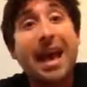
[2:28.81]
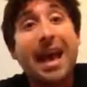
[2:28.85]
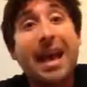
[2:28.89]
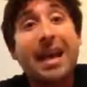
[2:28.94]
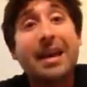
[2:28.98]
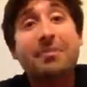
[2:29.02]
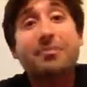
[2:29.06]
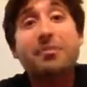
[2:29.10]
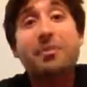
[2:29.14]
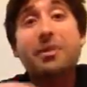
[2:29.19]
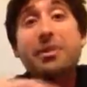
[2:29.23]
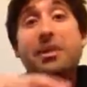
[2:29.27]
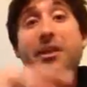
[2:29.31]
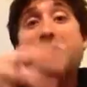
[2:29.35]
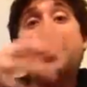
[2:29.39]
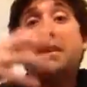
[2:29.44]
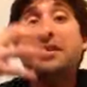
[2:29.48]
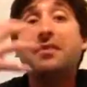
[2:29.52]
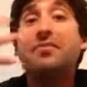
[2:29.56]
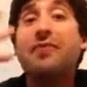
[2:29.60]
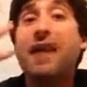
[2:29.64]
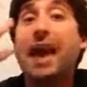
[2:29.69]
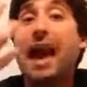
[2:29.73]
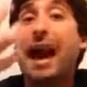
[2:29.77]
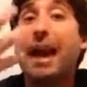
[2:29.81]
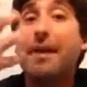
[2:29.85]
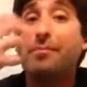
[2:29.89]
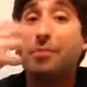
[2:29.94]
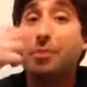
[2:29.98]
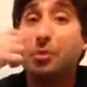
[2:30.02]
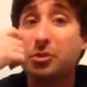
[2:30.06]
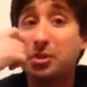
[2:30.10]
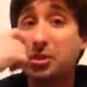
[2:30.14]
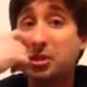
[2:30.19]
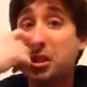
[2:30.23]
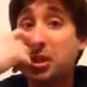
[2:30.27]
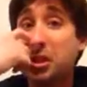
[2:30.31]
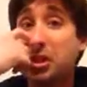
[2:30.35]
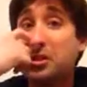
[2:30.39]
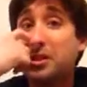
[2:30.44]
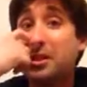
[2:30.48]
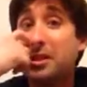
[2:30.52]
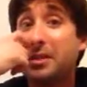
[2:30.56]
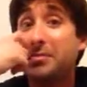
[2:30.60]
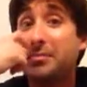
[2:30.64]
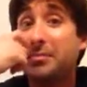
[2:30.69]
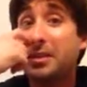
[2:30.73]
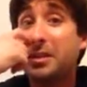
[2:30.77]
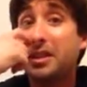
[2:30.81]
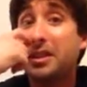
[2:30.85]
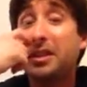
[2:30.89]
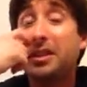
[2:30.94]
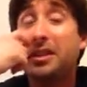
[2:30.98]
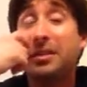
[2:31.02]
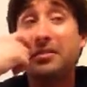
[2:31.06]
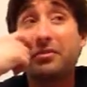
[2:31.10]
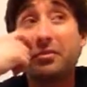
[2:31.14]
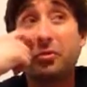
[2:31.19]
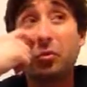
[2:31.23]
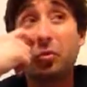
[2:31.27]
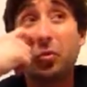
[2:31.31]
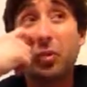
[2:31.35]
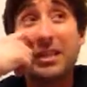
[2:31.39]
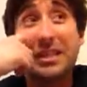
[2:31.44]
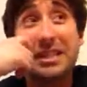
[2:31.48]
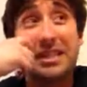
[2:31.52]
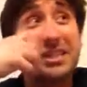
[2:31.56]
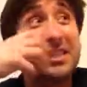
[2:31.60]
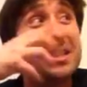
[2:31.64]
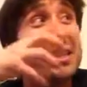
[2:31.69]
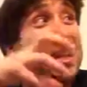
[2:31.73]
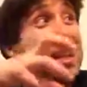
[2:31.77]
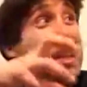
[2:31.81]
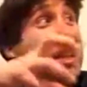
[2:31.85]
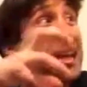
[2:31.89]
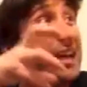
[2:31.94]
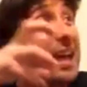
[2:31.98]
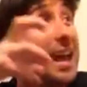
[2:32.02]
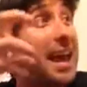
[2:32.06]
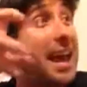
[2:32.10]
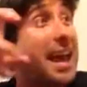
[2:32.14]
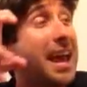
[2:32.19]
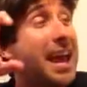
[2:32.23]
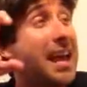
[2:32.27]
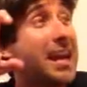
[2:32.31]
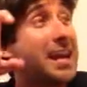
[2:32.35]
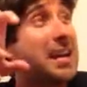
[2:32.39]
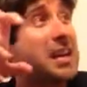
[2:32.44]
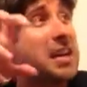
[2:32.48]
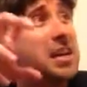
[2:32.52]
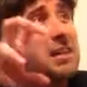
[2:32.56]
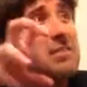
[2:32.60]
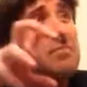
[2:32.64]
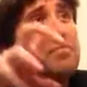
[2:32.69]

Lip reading: And I'm thinking of applesauce and I'm thinking of Riesling, and